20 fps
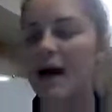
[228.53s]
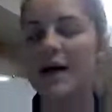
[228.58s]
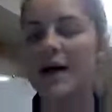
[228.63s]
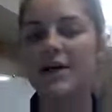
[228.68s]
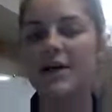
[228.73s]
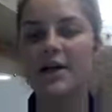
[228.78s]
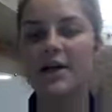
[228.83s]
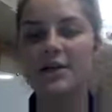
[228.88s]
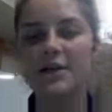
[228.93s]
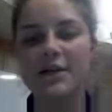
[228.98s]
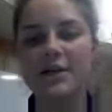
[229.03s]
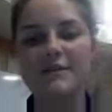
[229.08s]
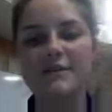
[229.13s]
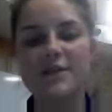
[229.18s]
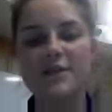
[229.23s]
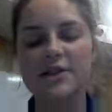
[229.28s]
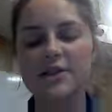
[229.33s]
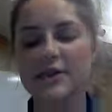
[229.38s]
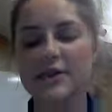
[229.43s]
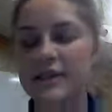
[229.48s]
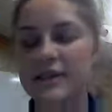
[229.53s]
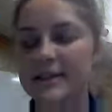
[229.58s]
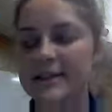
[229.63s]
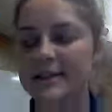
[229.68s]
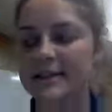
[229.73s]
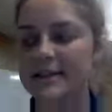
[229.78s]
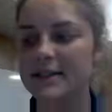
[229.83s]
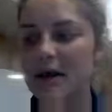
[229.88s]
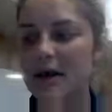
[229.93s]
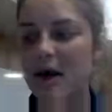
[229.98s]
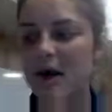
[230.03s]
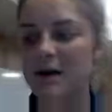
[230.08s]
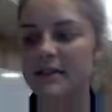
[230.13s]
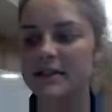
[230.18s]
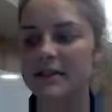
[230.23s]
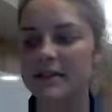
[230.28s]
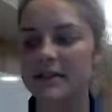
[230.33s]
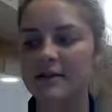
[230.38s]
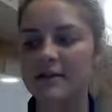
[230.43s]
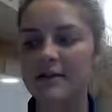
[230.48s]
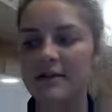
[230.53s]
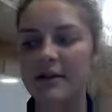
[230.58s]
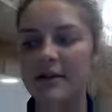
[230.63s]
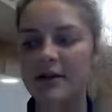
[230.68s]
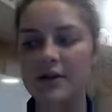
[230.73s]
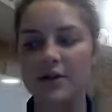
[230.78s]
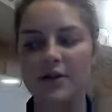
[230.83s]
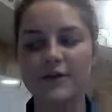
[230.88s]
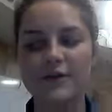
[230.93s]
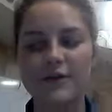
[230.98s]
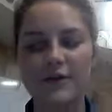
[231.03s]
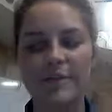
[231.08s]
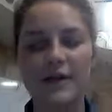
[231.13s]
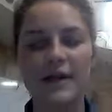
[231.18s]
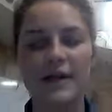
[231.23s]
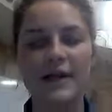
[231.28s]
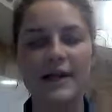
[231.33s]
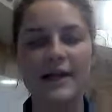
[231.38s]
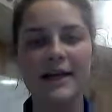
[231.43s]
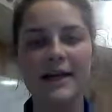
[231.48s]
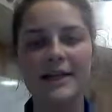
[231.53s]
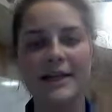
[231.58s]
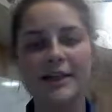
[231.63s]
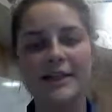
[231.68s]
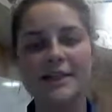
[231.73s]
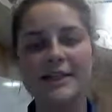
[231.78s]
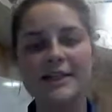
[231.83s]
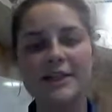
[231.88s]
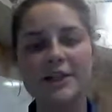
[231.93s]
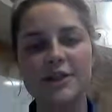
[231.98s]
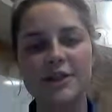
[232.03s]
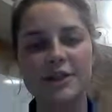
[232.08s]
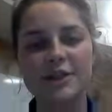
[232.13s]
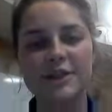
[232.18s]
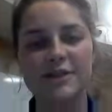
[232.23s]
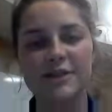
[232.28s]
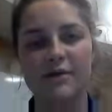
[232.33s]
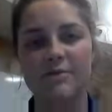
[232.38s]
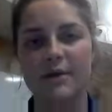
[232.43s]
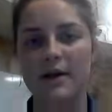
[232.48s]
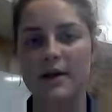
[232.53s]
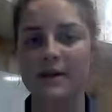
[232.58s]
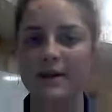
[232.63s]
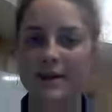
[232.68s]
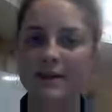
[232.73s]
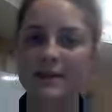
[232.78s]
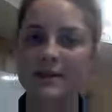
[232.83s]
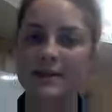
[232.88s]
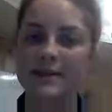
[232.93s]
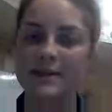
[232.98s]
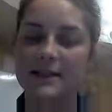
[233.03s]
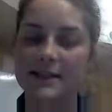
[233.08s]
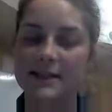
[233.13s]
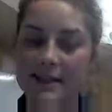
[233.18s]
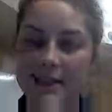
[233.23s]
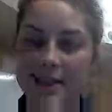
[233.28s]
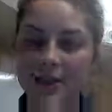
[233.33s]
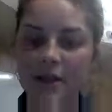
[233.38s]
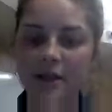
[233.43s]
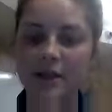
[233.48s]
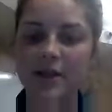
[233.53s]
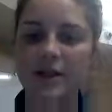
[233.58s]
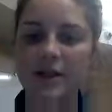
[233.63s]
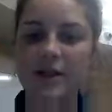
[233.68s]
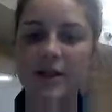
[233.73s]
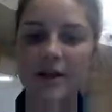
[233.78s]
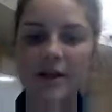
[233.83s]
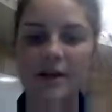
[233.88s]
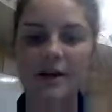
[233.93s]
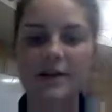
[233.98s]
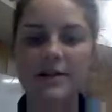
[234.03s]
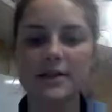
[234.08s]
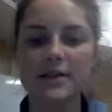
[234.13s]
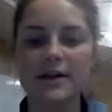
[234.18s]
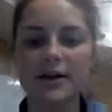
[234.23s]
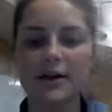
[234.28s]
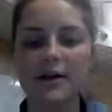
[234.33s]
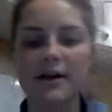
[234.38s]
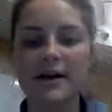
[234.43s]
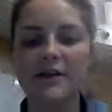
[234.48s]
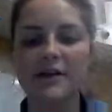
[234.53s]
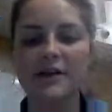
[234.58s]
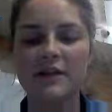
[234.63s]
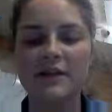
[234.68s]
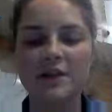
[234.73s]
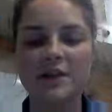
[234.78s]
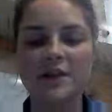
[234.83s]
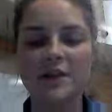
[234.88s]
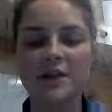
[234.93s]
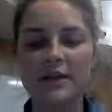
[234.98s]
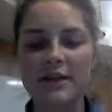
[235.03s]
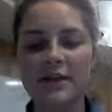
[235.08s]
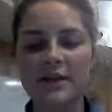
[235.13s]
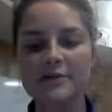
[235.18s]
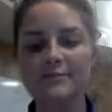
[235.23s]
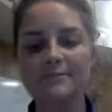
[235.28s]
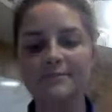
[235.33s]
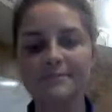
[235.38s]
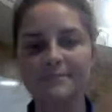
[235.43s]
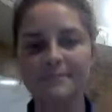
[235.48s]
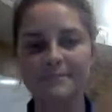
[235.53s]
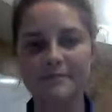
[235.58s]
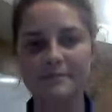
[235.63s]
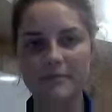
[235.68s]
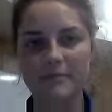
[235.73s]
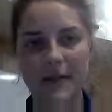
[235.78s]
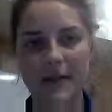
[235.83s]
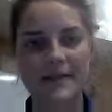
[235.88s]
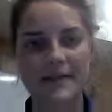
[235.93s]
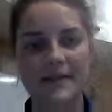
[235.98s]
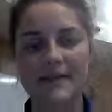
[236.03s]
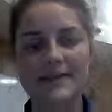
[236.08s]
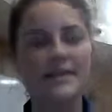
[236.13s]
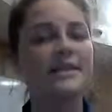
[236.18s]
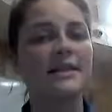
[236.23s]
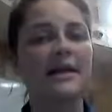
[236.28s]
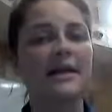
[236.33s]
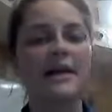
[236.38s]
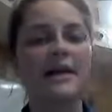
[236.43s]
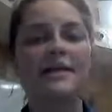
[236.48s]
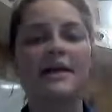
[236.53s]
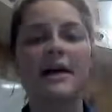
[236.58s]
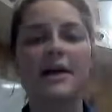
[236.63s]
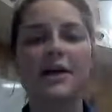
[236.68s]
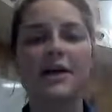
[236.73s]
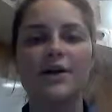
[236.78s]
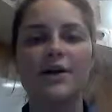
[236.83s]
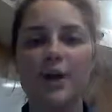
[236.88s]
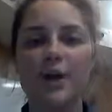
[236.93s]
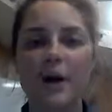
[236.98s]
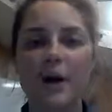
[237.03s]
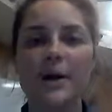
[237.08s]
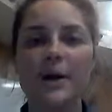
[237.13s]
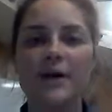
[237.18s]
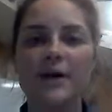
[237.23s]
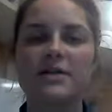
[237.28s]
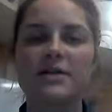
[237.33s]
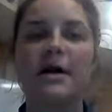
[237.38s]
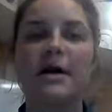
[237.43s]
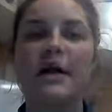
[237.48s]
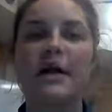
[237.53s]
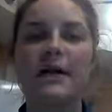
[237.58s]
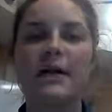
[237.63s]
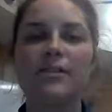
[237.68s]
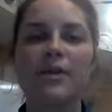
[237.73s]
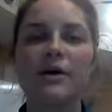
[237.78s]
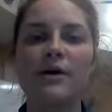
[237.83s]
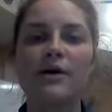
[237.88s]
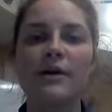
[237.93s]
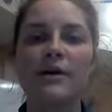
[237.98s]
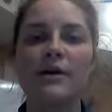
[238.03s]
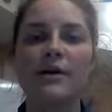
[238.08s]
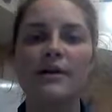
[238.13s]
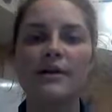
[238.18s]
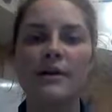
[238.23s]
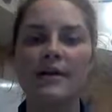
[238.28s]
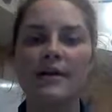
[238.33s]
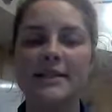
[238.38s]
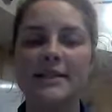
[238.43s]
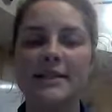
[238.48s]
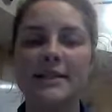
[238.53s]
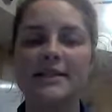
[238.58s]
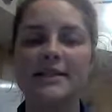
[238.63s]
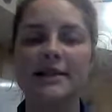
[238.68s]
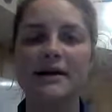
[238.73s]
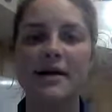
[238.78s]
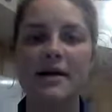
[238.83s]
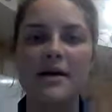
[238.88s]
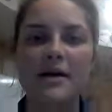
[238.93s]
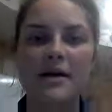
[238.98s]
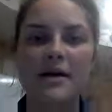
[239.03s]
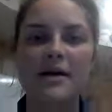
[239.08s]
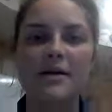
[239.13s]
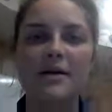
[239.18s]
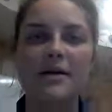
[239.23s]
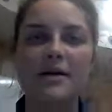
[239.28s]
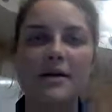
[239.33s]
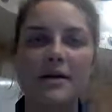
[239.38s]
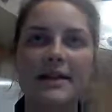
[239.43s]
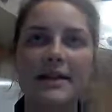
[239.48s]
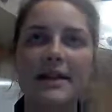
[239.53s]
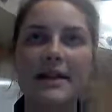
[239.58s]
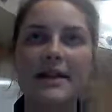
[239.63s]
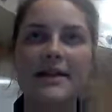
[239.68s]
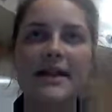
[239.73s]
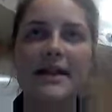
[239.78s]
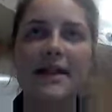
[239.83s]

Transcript: Underserved students often lose ability in their teacher's ability to teach. So if the student doesn't think that you know what you're talking about, or doesn't think